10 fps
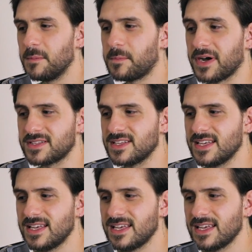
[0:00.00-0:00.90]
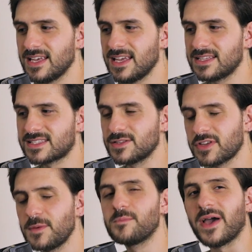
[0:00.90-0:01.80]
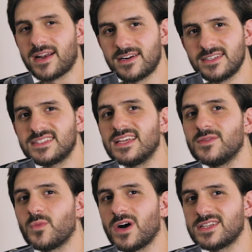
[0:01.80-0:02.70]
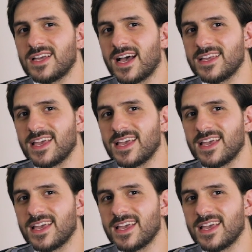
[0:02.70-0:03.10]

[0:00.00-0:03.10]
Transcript: but it's looking better than what I